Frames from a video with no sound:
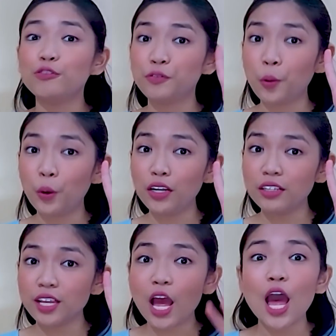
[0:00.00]

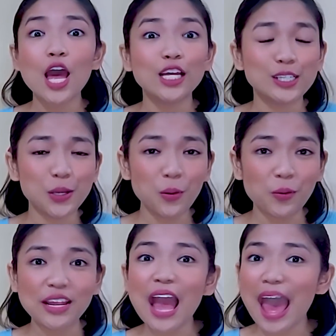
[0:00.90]
Fourth,
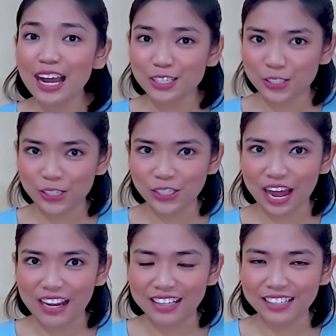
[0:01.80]
doing
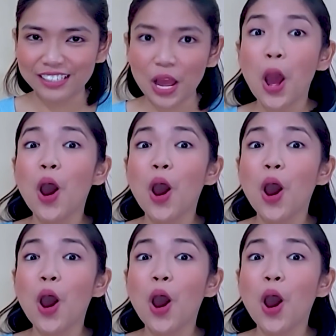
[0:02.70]
exercise.